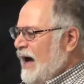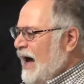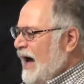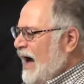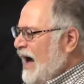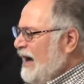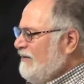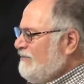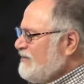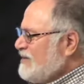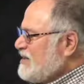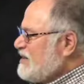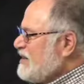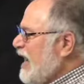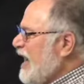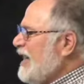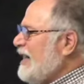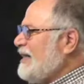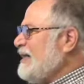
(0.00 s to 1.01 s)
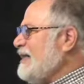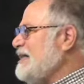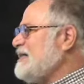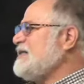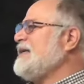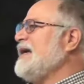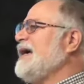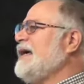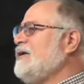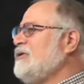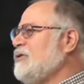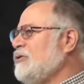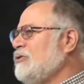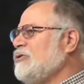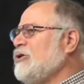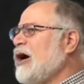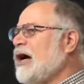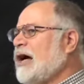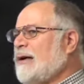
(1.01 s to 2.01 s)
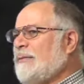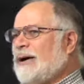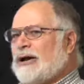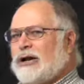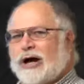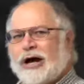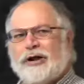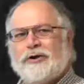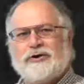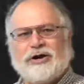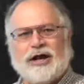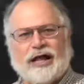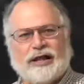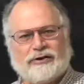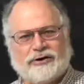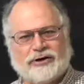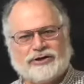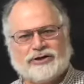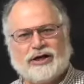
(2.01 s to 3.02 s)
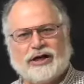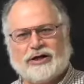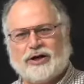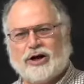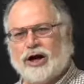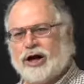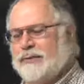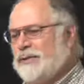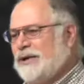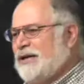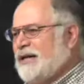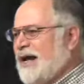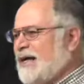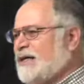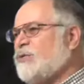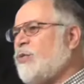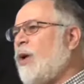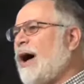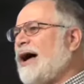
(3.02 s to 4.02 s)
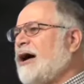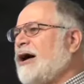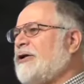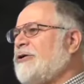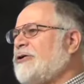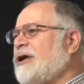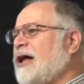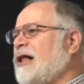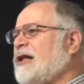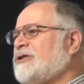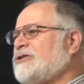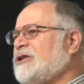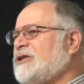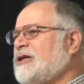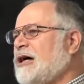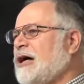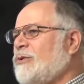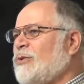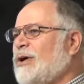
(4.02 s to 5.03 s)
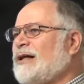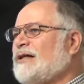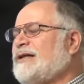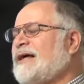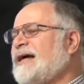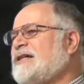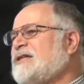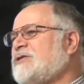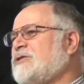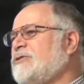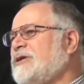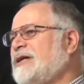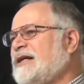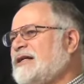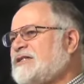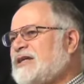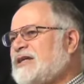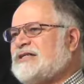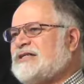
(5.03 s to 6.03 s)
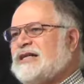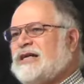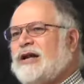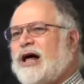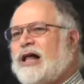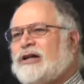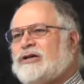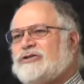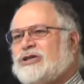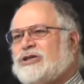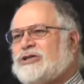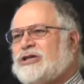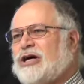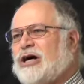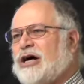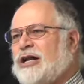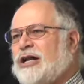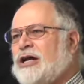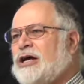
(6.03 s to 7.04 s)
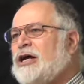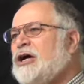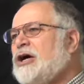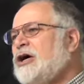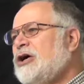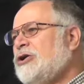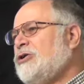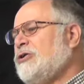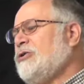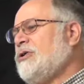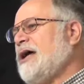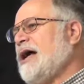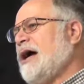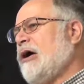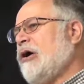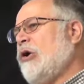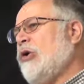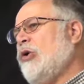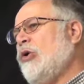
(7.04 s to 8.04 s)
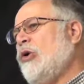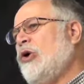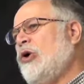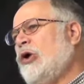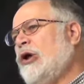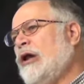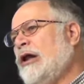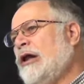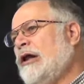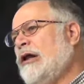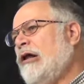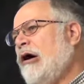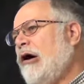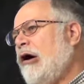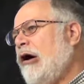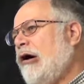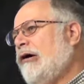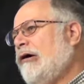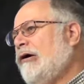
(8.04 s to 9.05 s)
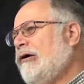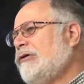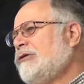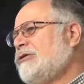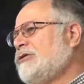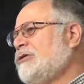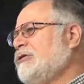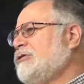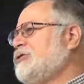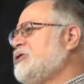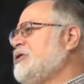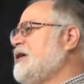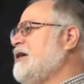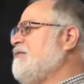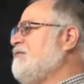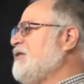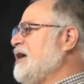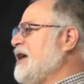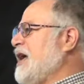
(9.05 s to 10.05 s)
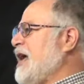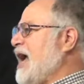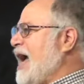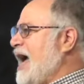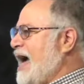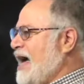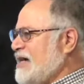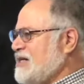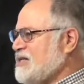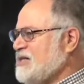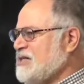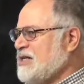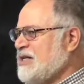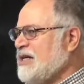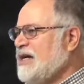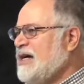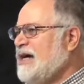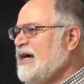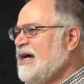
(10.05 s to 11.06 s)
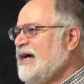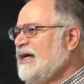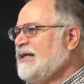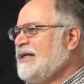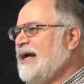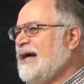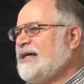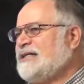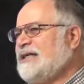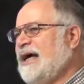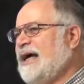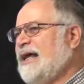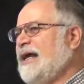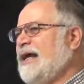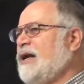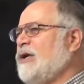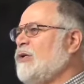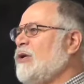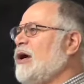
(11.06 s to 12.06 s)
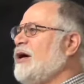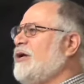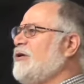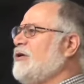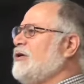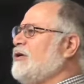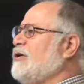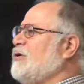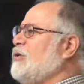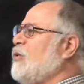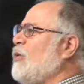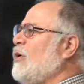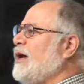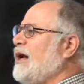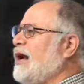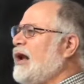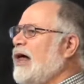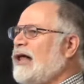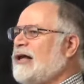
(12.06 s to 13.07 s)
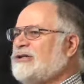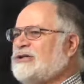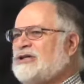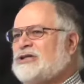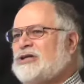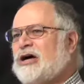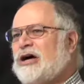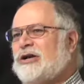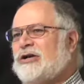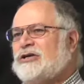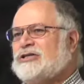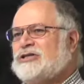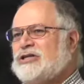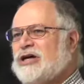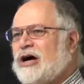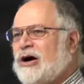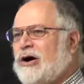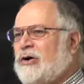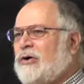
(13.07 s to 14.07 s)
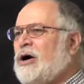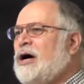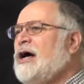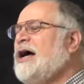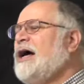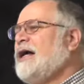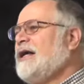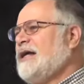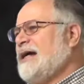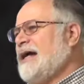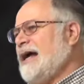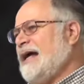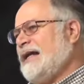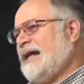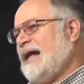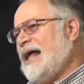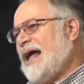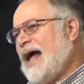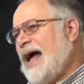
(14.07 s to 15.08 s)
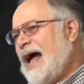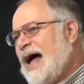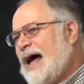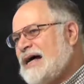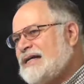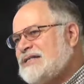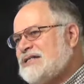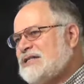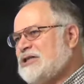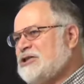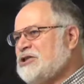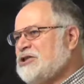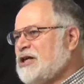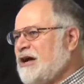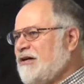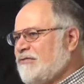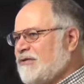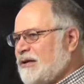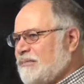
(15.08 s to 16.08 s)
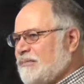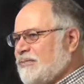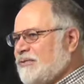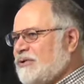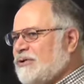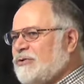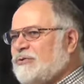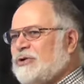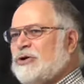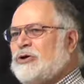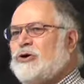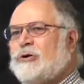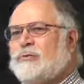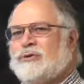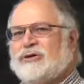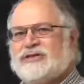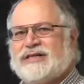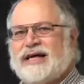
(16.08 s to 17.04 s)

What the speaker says: I've decided instead to talk about $100 a ton carbon tax. Why $100 a ton? Well, it takes $30 to $60 a ton to get coal to shift to gas. It takes $80 to $120 a ton or so to get gas to shift to renewables.